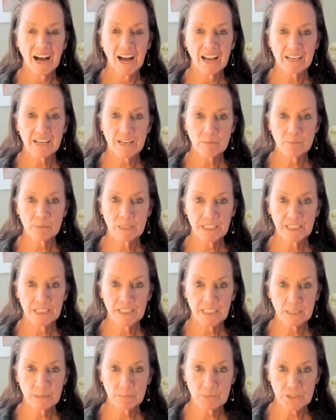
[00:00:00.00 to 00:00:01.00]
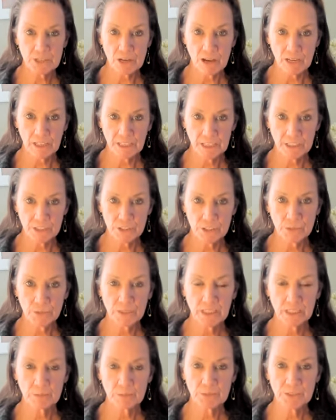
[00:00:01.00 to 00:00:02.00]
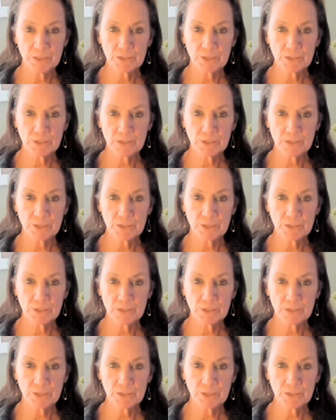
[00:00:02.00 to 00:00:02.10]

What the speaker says: And I'm going to keep talking. You keep